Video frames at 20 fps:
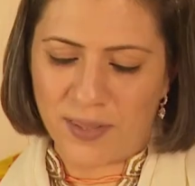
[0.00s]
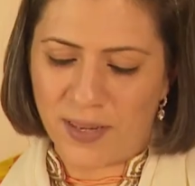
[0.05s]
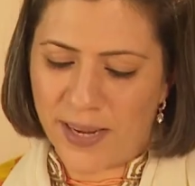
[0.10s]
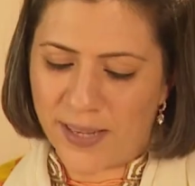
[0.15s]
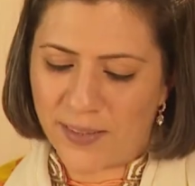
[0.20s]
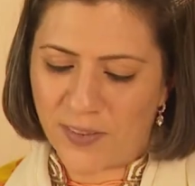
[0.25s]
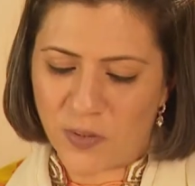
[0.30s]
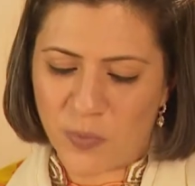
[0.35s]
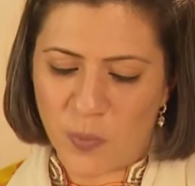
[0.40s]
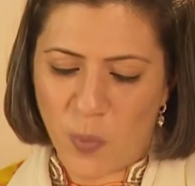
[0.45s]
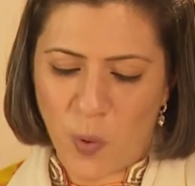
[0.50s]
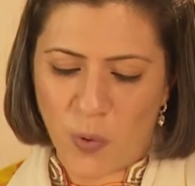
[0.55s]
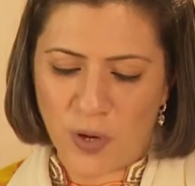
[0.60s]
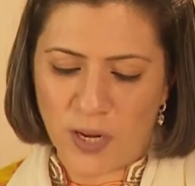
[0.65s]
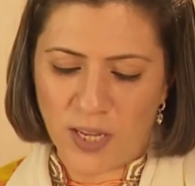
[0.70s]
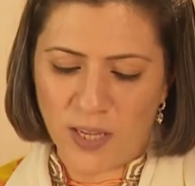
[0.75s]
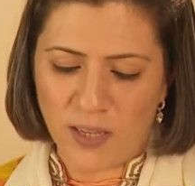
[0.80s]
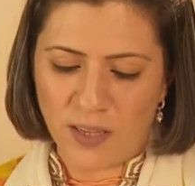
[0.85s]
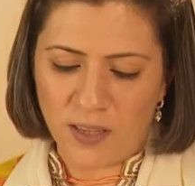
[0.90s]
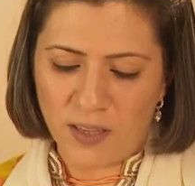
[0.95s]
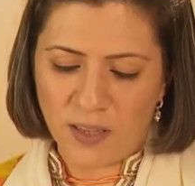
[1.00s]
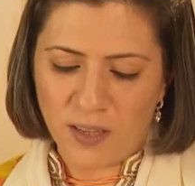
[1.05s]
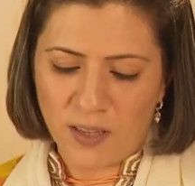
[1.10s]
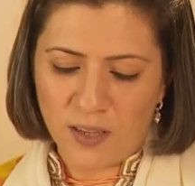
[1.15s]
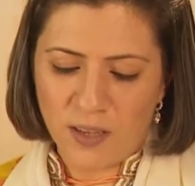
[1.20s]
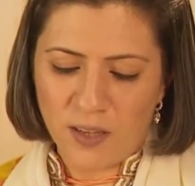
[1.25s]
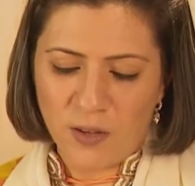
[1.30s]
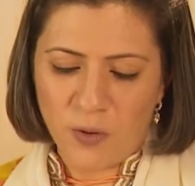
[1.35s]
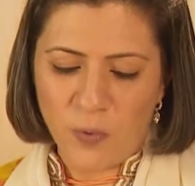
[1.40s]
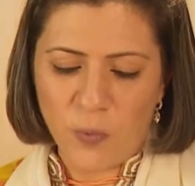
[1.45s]
the next morning,
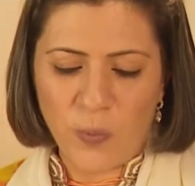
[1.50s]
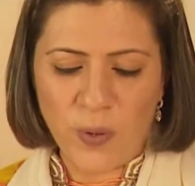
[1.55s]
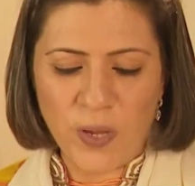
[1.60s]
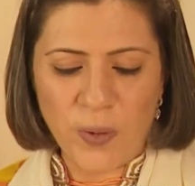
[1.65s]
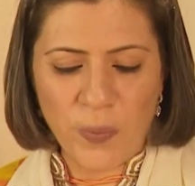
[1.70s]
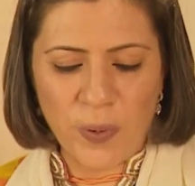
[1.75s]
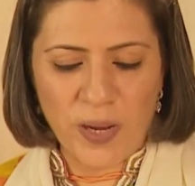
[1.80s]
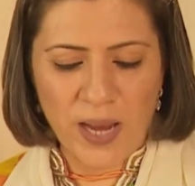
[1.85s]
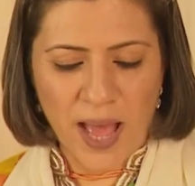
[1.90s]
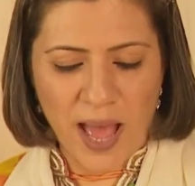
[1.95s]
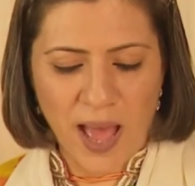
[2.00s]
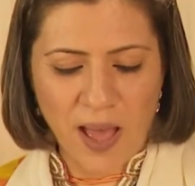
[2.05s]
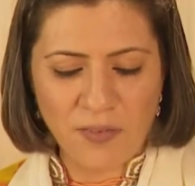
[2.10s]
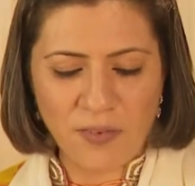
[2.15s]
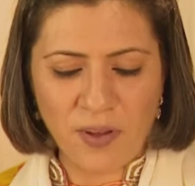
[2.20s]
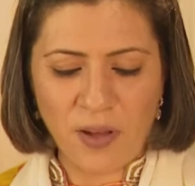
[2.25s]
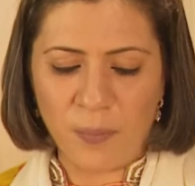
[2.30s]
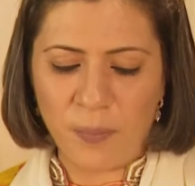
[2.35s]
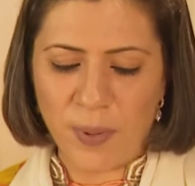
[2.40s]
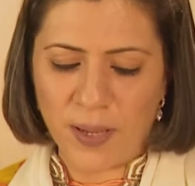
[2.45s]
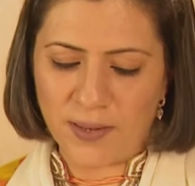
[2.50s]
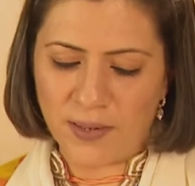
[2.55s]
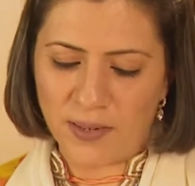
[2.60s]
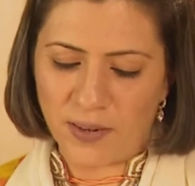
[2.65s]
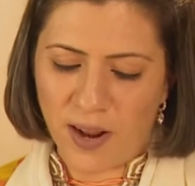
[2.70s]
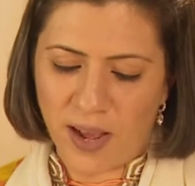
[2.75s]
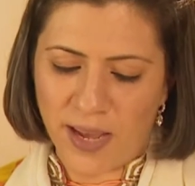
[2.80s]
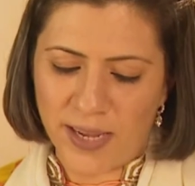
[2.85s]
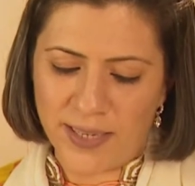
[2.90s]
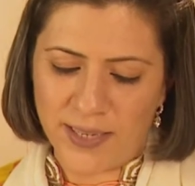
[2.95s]
we will have a better
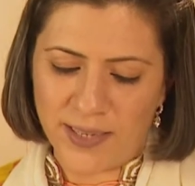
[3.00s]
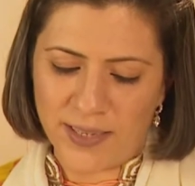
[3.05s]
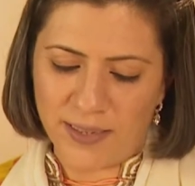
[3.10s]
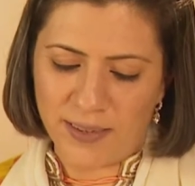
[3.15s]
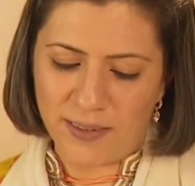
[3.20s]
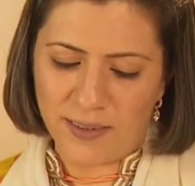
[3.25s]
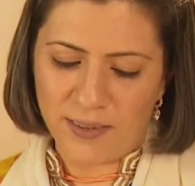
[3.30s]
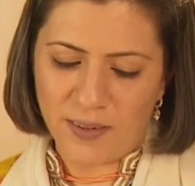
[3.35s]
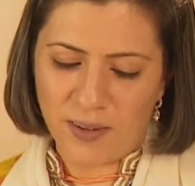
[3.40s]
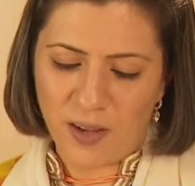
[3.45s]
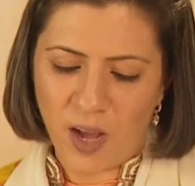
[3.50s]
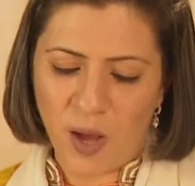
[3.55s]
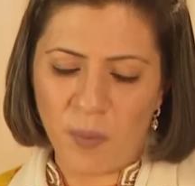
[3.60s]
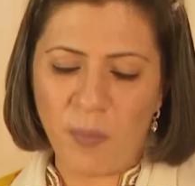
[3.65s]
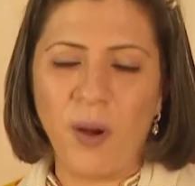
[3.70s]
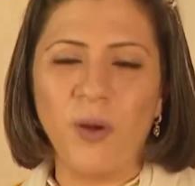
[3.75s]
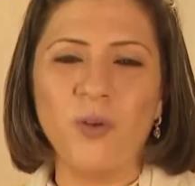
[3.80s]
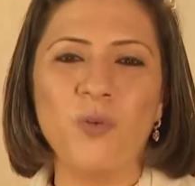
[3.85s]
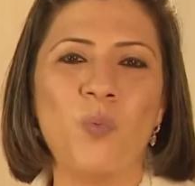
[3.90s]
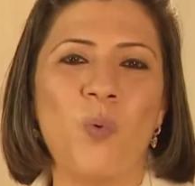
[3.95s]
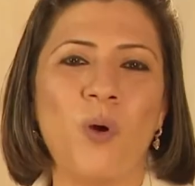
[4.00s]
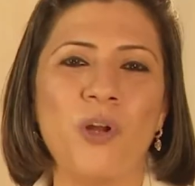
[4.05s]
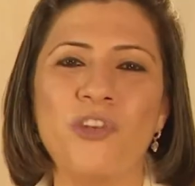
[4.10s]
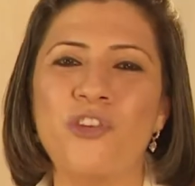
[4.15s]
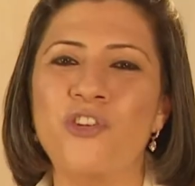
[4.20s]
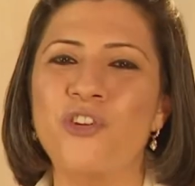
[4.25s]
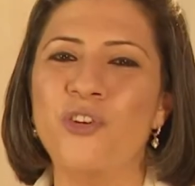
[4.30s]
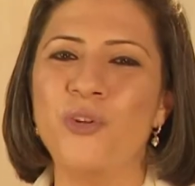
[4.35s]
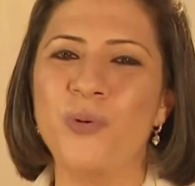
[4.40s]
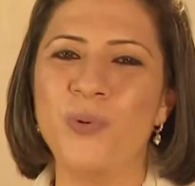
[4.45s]
idea about what
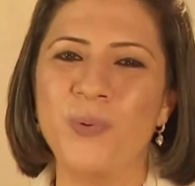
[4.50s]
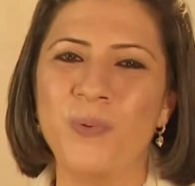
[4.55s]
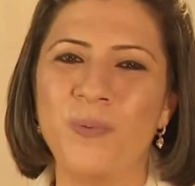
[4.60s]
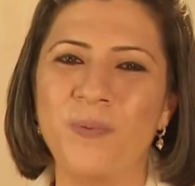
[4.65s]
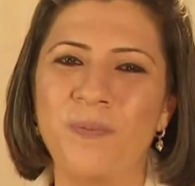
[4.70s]
to do.